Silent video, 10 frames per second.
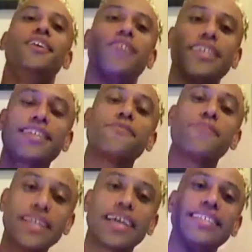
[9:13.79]
You guys, I
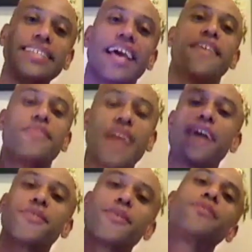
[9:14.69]
realized
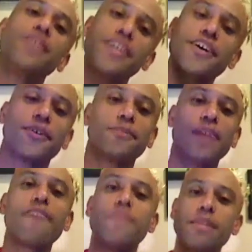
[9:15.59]
that throughout the year,
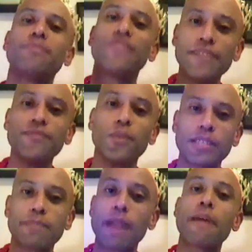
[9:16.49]
I've been
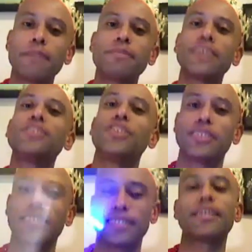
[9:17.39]
influenced by my
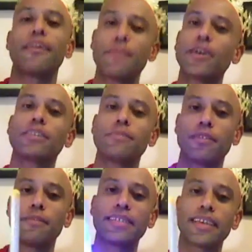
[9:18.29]
obsessions, and that I've been talking
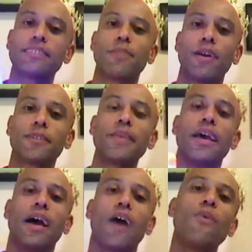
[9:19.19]
about the Obsessed blog.
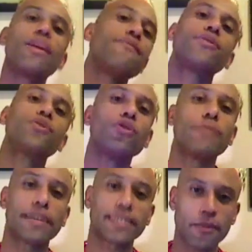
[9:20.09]
One I've never told
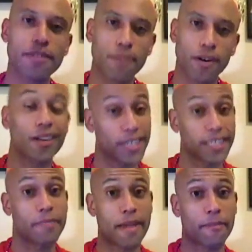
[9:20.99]
you about is I read a book called
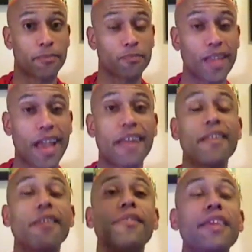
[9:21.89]
Yes Man.
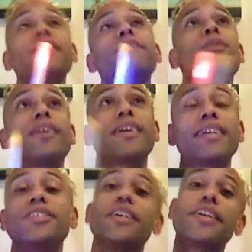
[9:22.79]
And in this book, a
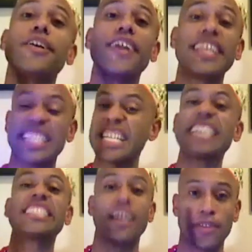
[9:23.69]
guy took a year and he said
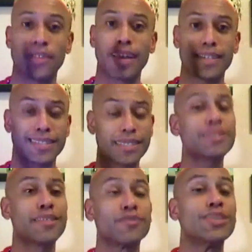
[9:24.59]
yes to everything. Some
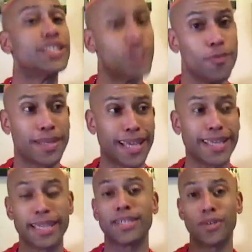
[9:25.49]
of the stuff was really stupid,
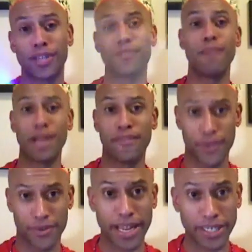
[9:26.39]
like, yes, I'll give you money
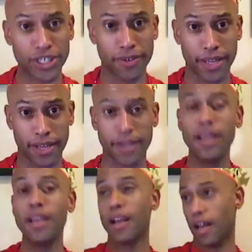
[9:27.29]
for your Nigerian
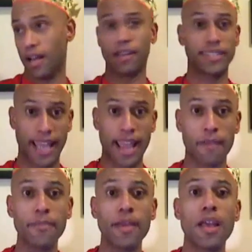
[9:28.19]

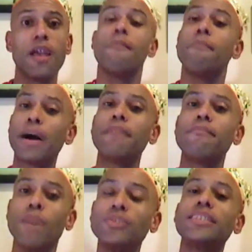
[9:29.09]
scam.
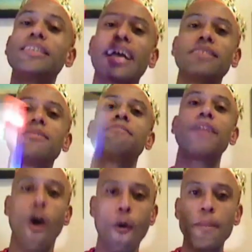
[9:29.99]
But mostly the idea is
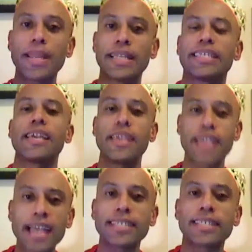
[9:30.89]
being open and saying
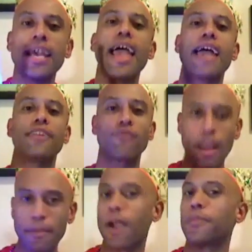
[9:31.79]
yes, and
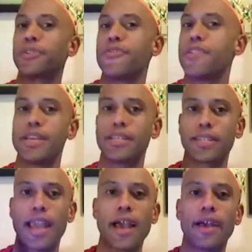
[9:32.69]
grabbing
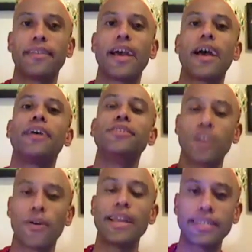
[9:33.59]
opportunities, and, you
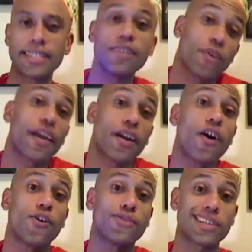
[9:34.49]
know, and seeing where that
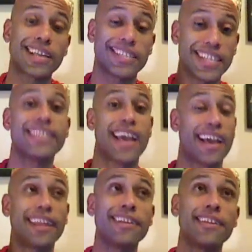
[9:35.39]
goes. And I did that,
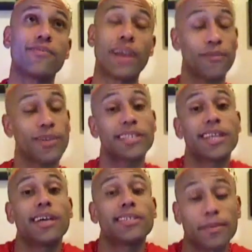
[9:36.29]
and I
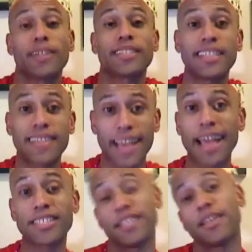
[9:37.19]
realized subconsciously that
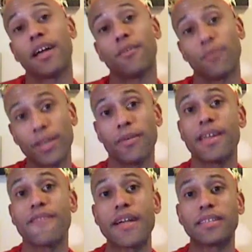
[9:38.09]
actually really,
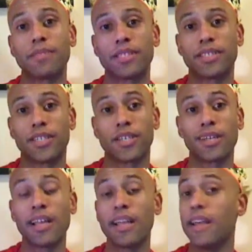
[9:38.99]
really affected me this year.
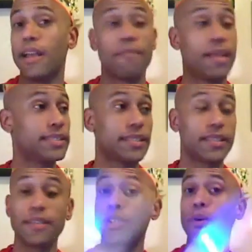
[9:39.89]

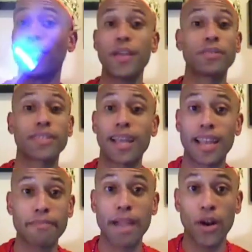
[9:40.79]
Basically, this whole thing was kind of
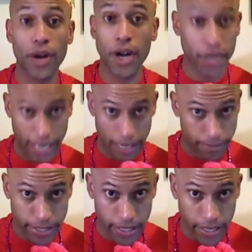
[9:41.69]
like my own Hunger Games.